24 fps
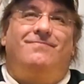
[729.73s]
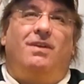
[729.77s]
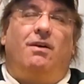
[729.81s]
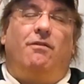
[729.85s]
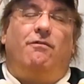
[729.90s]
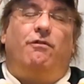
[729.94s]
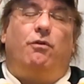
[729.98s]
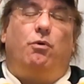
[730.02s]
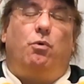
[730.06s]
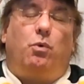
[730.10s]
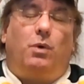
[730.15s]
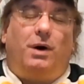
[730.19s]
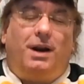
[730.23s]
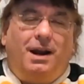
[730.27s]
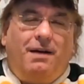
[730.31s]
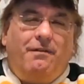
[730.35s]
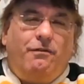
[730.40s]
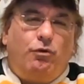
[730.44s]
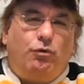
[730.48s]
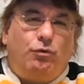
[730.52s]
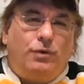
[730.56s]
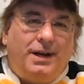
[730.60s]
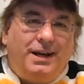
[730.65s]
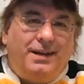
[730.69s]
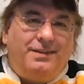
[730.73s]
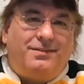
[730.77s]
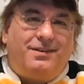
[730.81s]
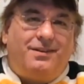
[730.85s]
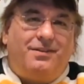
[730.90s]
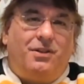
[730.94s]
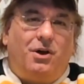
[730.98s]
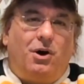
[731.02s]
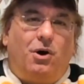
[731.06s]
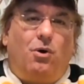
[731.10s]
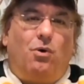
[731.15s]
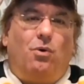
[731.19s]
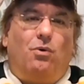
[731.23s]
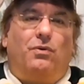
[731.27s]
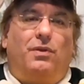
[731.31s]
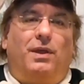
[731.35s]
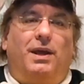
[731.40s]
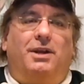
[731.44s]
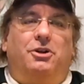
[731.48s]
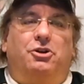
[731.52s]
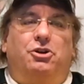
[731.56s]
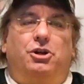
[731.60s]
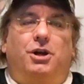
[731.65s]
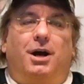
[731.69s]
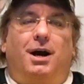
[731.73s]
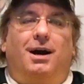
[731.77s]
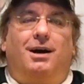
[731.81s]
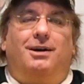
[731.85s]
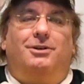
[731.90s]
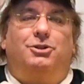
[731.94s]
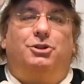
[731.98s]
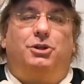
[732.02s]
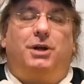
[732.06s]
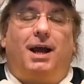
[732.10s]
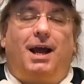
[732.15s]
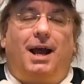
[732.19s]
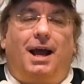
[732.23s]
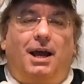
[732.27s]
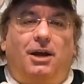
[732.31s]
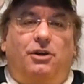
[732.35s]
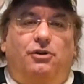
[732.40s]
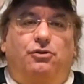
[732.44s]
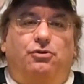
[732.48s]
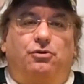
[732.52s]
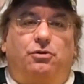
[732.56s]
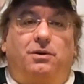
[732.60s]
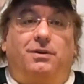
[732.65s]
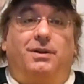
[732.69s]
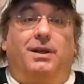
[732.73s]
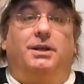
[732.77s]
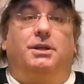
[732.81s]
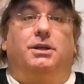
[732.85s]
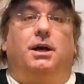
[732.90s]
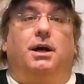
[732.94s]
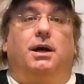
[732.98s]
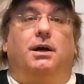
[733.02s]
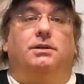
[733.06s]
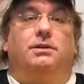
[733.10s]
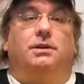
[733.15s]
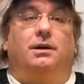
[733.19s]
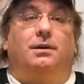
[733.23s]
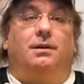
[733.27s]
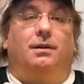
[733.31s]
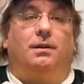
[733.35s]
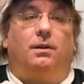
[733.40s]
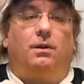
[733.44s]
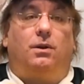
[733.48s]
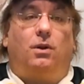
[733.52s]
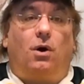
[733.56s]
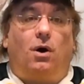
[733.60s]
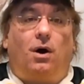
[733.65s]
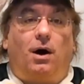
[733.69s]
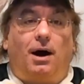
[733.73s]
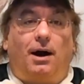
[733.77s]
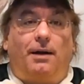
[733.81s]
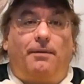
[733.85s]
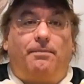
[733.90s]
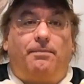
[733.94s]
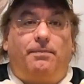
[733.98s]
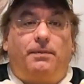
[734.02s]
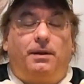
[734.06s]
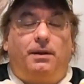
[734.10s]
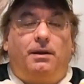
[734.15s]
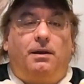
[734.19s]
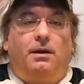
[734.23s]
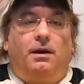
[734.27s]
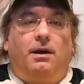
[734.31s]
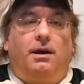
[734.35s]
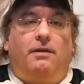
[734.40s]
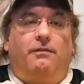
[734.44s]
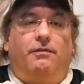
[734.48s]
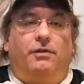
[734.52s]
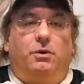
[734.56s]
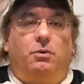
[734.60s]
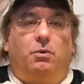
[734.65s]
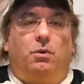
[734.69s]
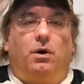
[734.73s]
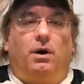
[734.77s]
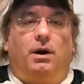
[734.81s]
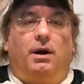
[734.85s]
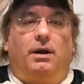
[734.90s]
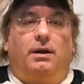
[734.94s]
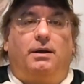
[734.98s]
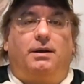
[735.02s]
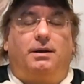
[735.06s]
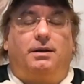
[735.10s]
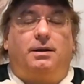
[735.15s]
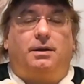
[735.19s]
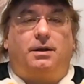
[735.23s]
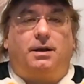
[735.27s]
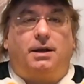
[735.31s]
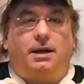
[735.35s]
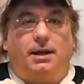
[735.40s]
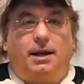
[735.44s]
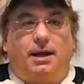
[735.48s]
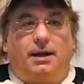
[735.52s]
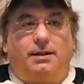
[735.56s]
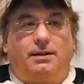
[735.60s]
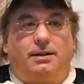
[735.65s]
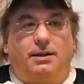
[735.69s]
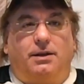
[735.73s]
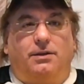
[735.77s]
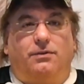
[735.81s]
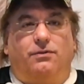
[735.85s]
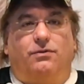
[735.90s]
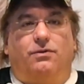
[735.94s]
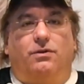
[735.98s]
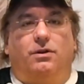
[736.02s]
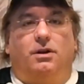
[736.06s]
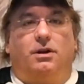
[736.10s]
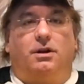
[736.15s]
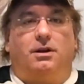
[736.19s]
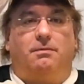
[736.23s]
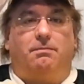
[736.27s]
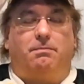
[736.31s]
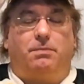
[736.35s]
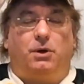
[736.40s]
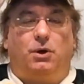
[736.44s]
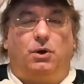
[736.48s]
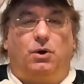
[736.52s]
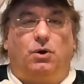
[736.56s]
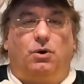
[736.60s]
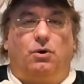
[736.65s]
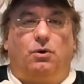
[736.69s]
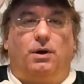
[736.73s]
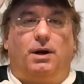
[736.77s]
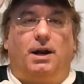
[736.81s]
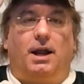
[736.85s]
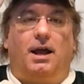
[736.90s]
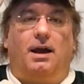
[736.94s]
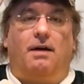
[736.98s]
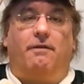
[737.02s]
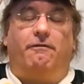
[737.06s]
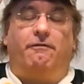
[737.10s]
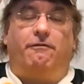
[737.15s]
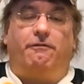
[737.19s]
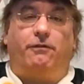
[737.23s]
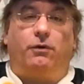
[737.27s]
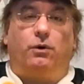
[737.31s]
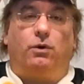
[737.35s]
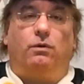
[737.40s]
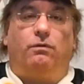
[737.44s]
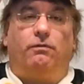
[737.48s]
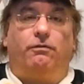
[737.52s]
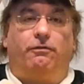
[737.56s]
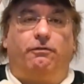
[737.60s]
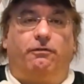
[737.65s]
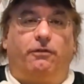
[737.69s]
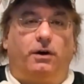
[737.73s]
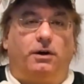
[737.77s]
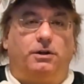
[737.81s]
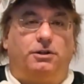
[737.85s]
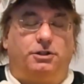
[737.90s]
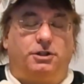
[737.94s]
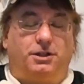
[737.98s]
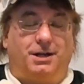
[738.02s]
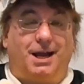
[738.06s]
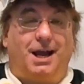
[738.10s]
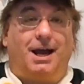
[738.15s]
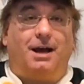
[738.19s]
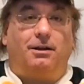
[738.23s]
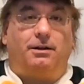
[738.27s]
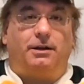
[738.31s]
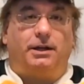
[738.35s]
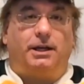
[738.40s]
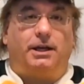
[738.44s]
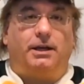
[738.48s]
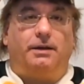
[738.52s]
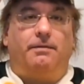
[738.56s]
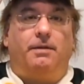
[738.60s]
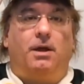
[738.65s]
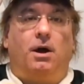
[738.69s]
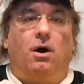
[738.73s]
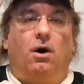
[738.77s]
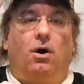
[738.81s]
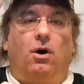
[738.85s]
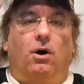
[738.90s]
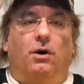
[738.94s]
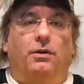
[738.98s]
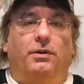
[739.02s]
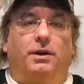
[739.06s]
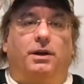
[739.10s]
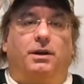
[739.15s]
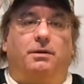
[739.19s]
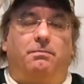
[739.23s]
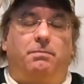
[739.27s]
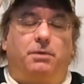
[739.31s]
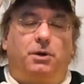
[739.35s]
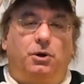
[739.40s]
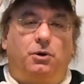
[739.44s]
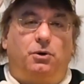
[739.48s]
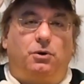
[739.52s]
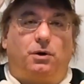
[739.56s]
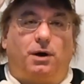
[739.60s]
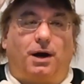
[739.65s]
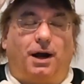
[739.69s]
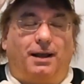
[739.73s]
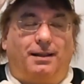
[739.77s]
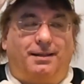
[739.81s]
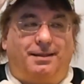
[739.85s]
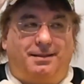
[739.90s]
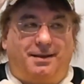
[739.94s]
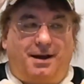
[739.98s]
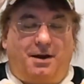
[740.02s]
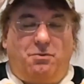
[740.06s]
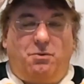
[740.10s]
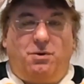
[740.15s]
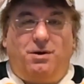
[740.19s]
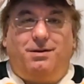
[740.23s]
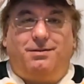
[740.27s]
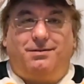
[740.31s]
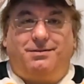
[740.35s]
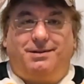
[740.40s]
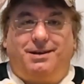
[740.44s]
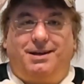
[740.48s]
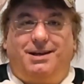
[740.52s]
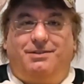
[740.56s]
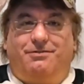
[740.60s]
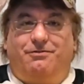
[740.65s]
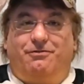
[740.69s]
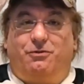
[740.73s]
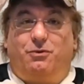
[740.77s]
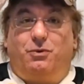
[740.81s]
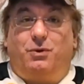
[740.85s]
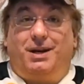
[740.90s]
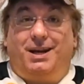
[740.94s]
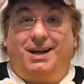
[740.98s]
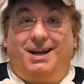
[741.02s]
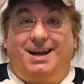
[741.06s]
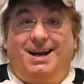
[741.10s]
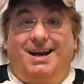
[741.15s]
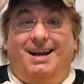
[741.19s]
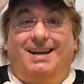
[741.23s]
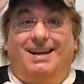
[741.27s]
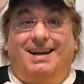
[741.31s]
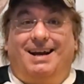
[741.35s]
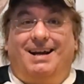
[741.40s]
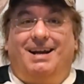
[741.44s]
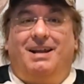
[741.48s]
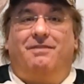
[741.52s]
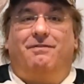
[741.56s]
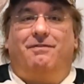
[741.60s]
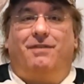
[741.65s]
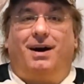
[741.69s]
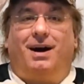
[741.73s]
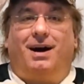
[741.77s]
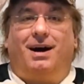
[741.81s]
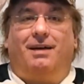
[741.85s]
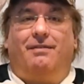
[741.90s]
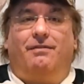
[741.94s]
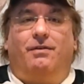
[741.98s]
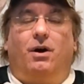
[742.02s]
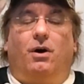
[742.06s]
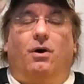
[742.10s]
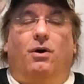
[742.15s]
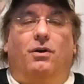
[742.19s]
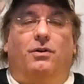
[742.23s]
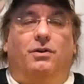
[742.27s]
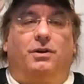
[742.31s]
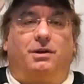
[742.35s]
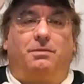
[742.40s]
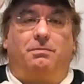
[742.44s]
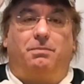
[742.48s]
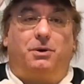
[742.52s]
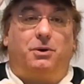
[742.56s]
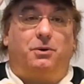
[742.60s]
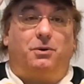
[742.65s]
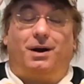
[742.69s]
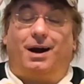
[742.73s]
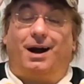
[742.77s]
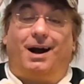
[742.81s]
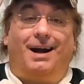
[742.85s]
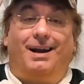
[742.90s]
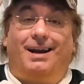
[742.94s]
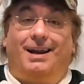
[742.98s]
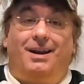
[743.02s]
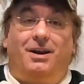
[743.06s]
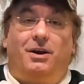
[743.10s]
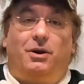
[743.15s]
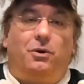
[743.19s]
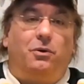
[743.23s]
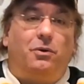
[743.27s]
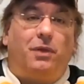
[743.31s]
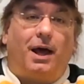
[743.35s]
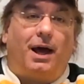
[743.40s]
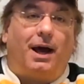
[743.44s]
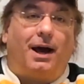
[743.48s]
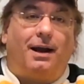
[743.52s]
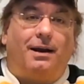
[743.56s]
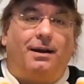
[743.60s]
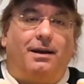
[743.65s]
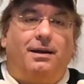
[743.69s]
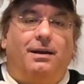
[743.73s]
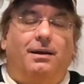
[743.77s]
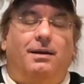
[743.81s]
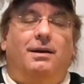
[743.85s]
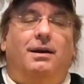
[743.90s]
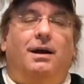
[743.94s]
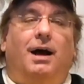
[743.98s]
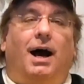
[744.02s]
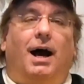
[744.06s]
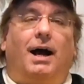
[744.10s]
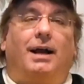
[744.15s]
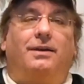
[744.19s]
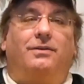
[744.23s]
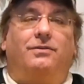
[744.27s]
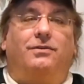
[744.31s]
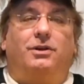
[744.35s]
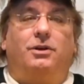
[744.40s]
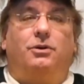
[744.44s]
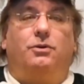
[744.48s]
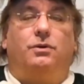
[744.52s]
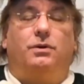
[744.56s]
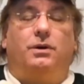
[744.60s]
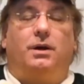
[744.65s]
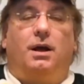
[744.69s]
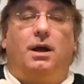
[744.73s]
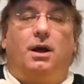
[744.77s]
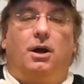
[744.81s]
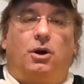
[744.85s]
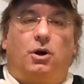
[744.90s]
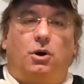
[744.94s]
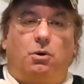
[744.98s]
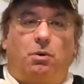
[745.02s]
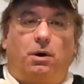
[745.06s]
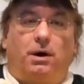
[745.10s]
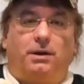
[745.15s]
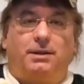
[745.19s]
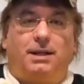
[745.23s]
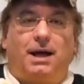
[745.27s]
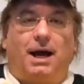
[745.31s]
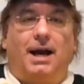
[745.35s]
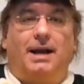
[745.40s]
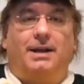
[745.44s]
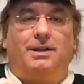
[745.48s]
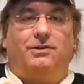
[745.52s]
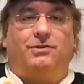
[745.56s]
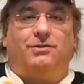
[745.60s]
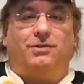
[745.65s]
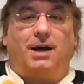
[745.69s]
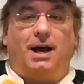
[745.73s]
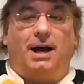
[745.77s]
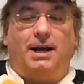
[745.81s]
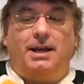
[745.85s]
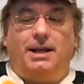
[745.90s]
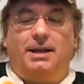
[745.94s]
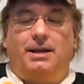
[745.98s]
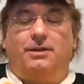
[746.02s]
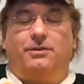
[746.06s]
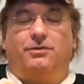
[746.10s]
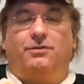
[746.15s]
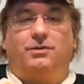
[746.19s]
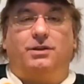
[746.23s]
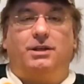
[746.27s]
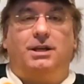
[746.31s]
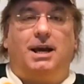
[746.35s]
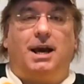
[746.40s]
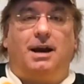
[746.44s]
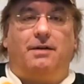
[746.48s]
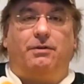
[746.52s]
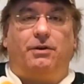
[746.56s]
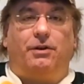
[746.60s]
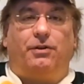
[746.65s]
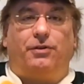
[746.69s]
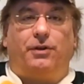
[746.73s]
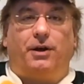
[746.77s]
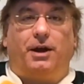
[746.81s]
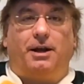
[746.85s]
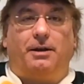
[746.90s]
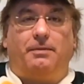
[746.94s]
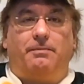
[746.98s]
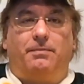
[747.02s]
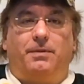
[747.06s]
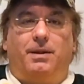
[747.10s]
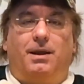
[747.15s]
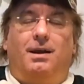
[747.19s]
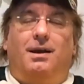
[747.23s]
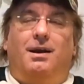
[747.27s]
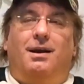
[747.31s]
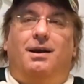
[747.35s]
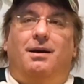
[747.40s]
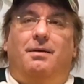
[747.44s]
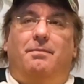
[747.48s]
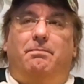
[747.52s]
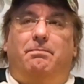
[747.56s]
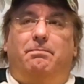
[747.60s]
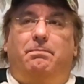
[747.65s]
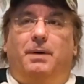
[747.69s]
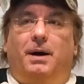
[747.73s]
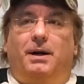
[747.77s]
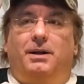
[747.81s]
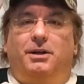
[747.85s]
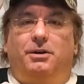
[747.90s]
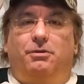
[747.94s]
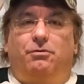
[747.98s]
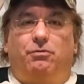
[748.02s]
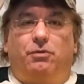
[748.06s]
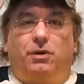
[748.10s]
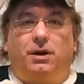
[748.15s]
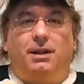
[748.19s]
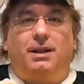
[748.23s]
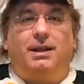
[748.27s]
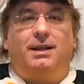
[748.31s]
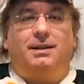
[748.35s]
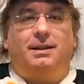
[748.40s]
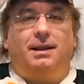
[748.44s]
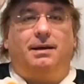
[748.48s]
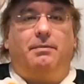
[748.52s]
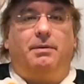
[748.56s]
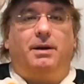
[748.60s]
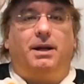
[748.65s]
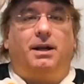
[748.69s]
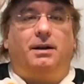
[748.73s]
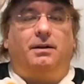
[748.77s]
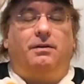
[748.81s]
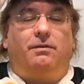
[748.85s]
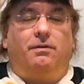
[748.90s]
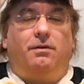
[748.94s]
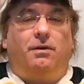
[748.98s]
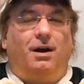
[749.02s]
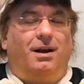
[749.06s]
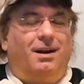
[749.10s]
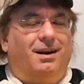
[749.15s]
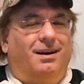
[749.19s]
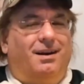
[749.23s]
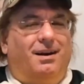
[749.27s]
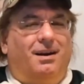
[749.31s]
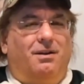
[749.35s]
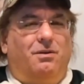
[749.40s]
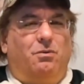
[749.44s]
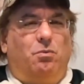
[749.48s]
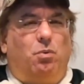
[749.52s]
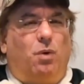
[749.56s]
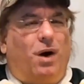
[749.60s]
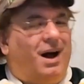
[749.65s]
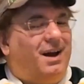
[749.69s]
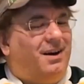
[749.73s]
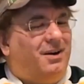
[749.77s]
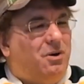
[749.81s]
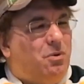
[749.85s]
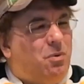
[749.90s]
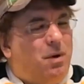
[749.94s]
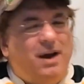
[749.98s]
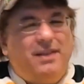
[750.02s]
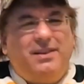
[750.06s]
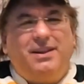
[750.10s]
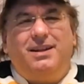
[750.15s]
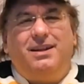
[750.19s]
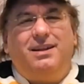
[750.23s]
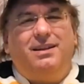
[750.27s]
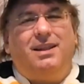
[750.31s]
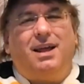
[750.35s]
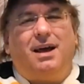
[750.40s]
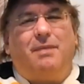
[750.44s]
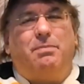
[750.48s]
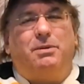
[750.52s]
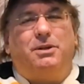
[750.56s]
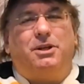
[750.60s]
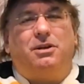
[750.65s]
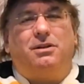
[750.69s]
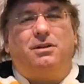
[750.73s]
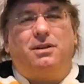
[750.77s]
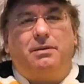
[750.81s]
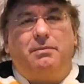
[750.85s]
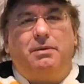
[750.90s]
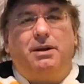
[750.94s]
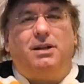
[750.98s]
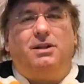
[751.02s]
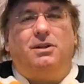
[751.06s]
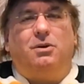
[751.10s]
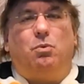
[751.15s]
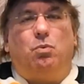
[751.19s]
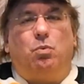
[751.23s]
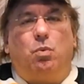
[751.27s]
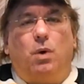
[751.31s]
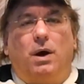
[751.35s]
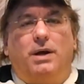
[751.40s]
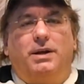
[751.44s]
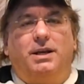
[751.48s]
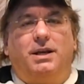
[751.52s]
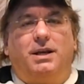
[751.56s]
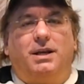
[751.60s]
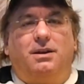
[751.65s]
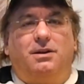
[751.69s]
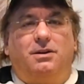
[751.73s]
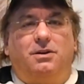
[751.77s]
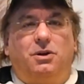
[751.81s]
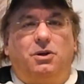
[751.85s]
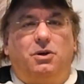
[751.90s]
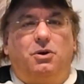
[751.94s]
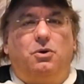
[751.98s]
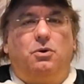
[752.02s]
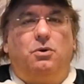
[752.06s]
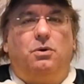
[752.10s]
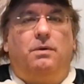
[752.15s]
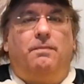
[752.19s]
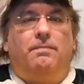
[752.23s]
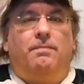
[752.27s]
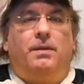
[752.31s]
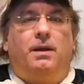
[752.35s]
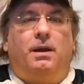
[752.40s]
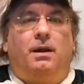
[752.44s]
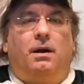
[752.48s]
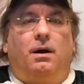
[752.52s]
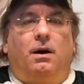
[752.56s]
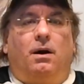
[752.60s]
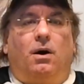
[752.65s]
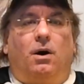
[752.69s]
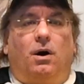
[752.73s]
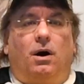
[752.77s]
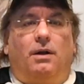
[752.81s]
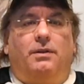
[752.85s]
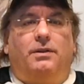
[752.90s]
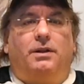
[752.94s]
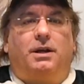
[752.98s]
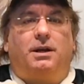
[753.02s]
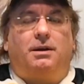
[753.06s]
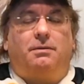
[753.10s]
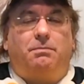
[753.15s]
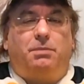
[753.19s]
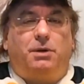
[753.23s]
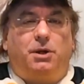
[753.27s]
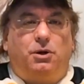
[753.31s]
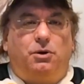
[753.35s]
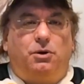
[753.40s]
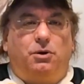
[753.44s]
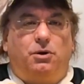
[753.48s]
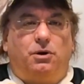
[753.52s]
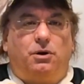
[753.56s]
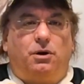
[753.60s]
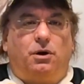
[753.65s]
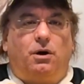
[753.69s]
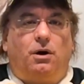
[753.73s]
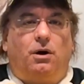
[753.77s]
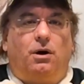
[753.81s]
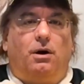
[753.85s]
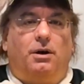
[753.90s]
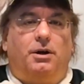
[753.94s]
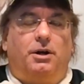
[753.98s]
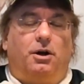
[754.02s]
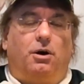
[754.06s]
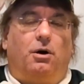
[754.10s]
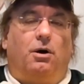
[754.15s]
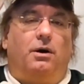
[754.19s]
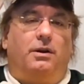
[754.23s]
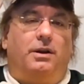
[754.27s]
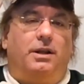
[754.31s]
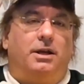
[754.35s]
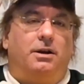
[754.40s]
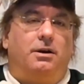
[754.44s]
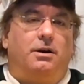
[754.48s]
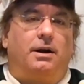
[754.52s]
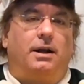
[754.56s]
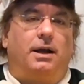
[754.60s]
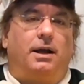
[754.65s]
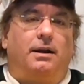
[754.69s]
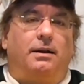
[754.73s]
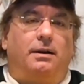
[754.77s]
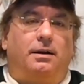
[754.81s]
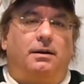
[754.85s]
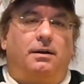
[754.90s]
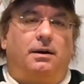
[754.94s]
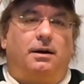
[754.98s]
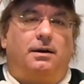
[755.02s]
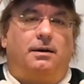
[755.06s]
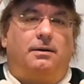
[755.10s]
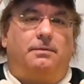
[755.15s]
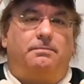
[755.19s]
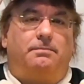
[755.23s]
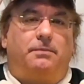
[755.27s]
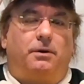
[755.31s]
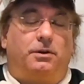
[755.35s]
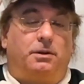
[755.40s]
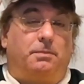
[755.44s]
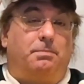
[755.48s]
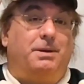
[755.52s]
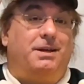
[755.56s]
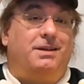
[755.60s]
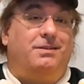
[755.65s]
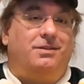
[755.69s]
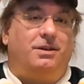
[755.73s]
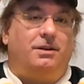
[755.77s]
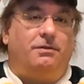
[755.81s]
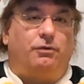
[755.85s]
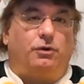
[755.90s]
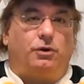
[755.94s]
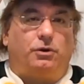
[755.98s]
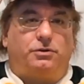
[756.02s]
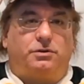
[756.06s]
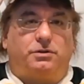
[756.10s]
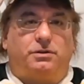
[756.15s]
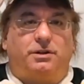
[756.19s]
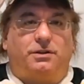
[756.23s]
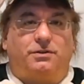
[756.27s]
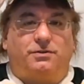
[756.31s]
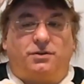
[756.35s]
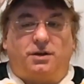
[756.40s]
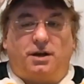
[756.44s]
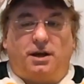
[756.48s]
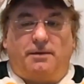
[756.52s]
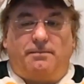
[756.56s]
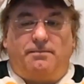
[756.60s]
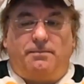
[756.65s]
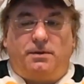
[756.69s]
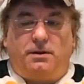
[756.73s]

For whatever reason, though, they charge extra, and they charge a lot if you want to connect this to the computer and have full functionality on the computer. I want to say it's $49.95 on the computer. I didn't do that. I can still go online and sign in and see everything, but you're really limited. And I don't know why they did that, but you're limited to what you can do on the computer, on the internet, on the PC version, let's say.